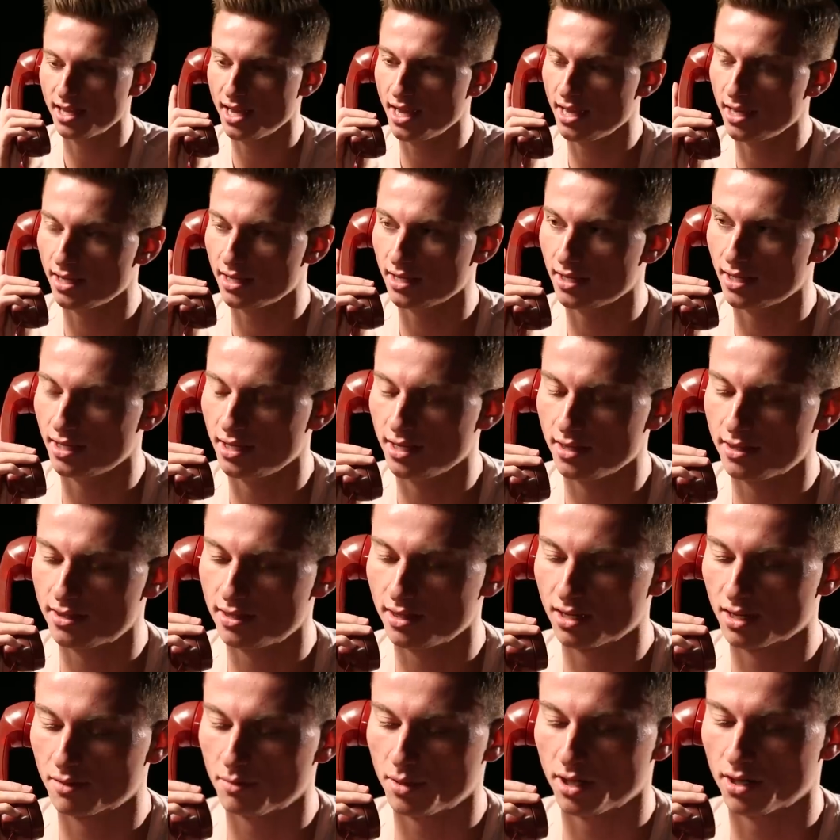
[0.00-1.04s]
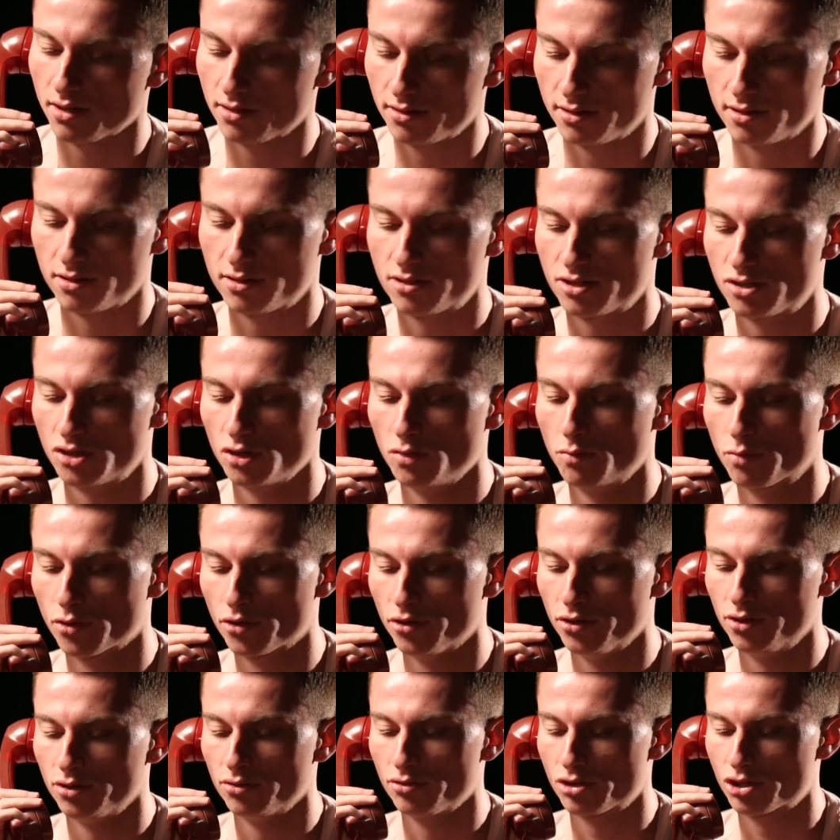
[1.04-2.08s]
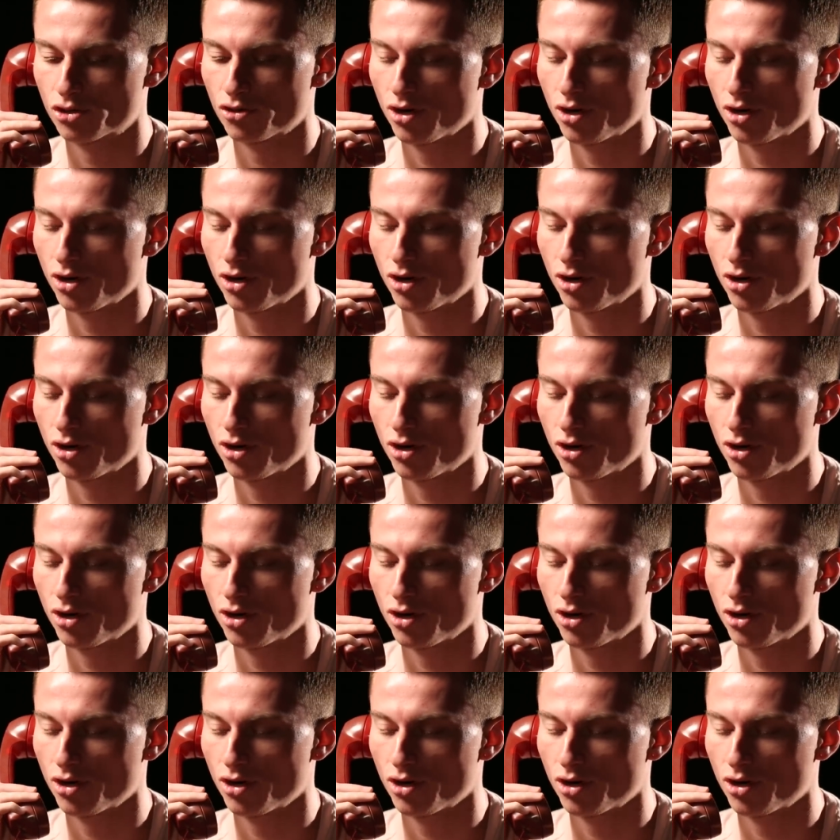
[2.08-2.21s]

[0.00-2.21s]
say anything about the Subaru